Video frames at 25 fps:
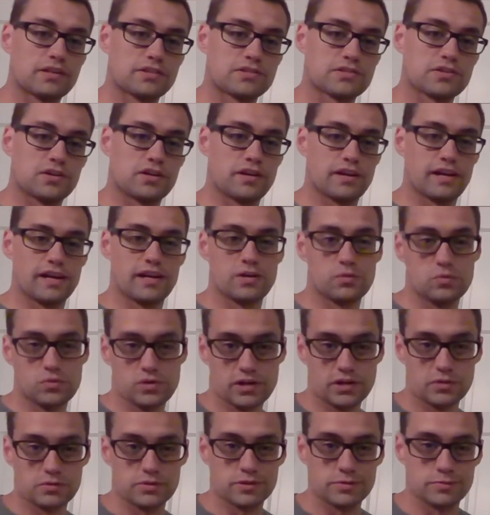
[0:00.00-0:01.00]
on A1
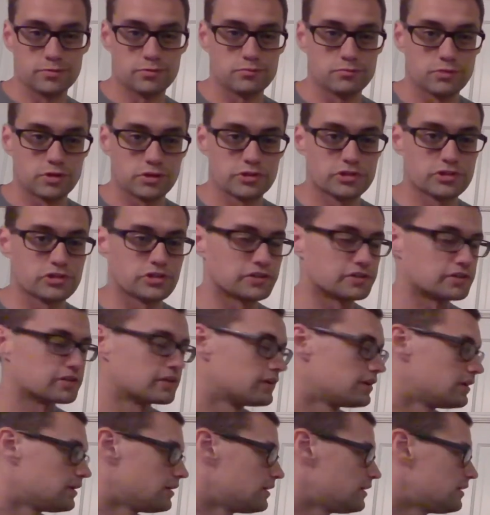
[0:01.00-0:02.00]
with a promotion,
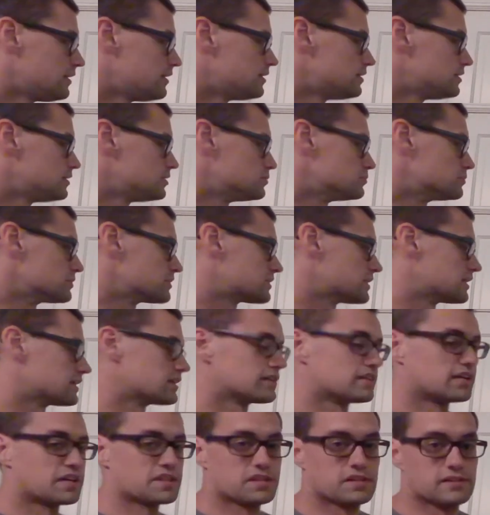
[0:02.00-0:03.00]
but then
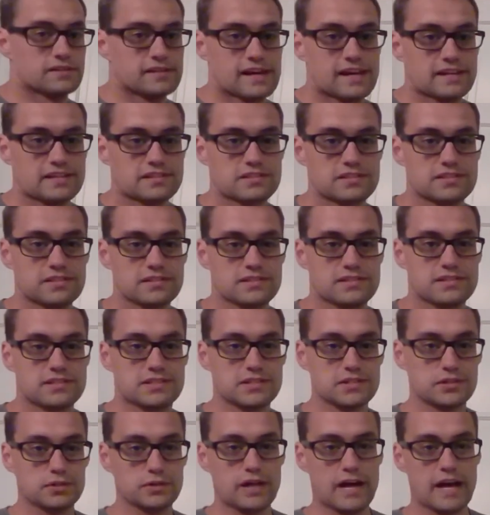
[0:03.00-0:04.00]
nonetheless
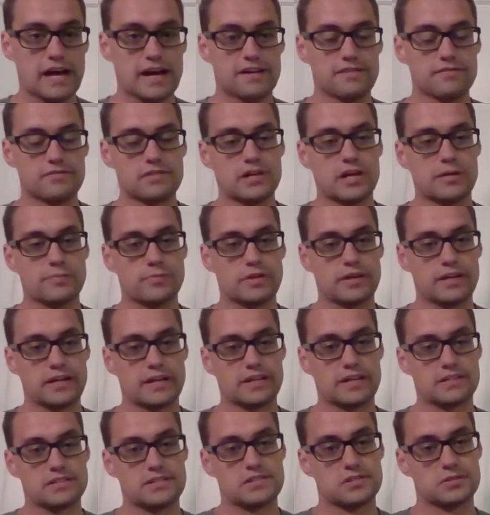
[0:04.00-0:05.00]
still have the upper hand,
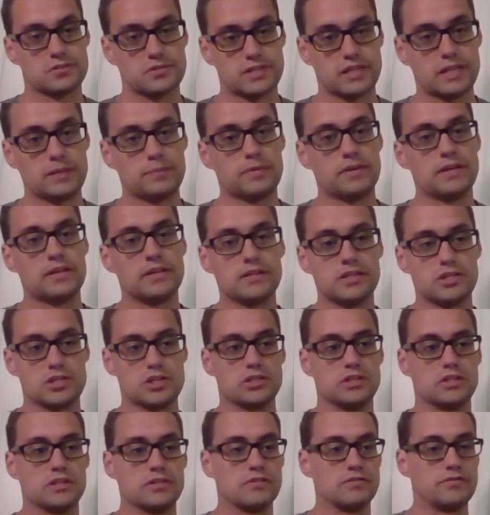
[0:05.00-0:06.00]
still keep the
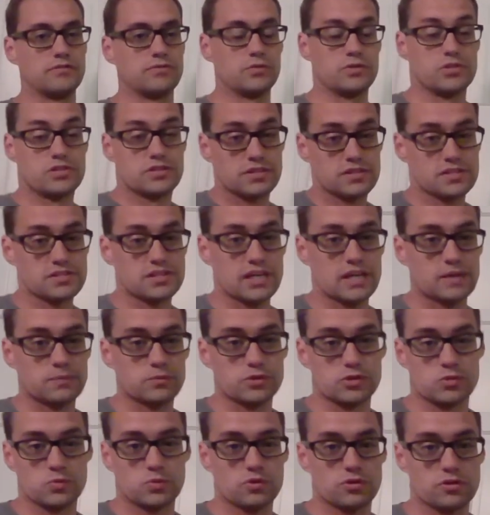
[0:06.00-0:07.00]
initiative, which in this game was
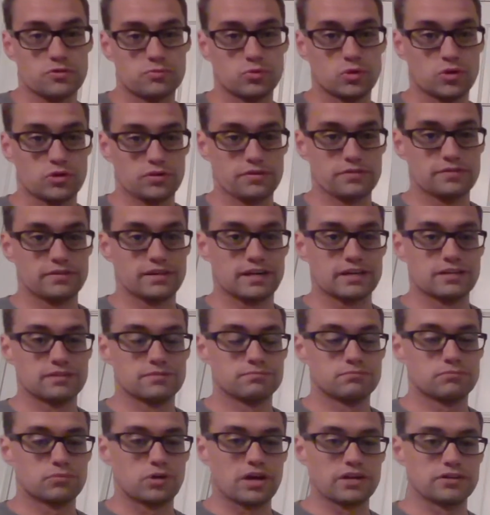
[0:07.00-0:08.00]
worth more than that
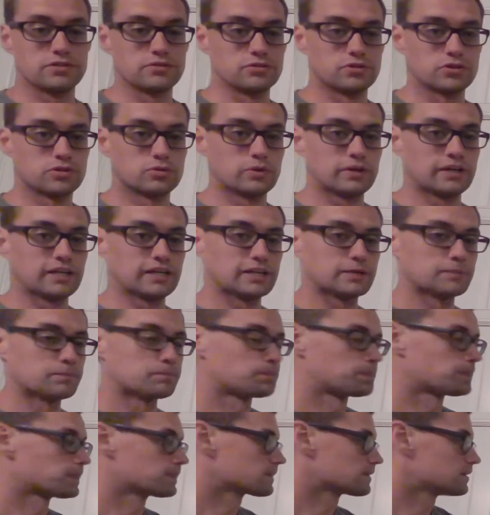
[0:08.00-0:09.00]
brand new queen.
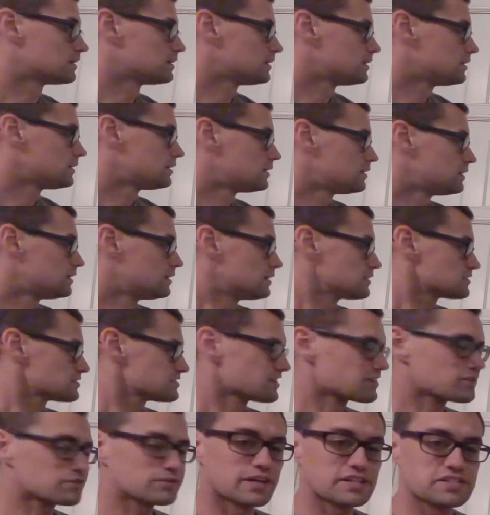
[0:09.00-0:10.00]
So another
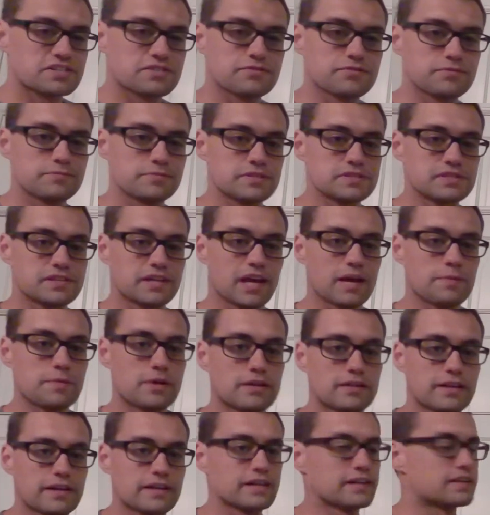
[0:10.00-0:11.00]
lesson from this game I
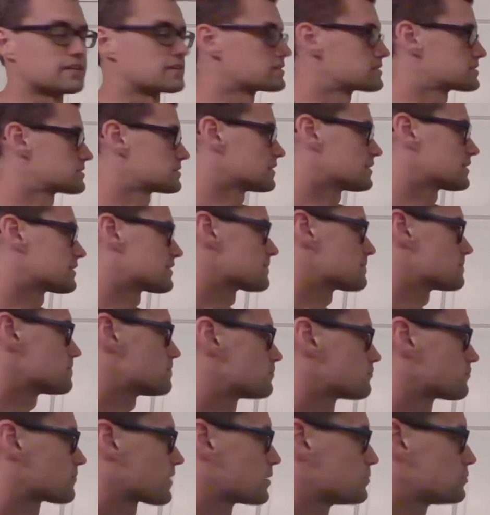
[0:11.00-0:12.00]
like is
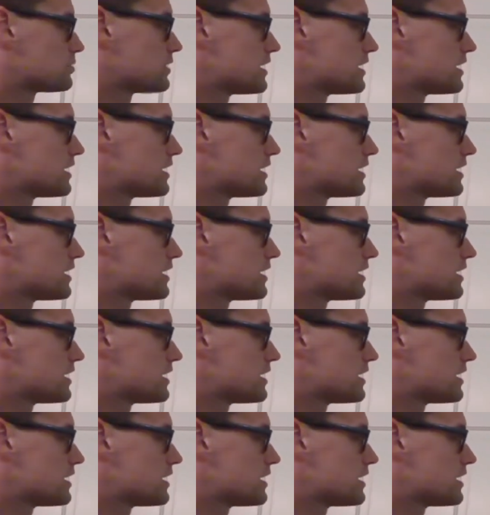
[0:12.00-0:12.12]
playing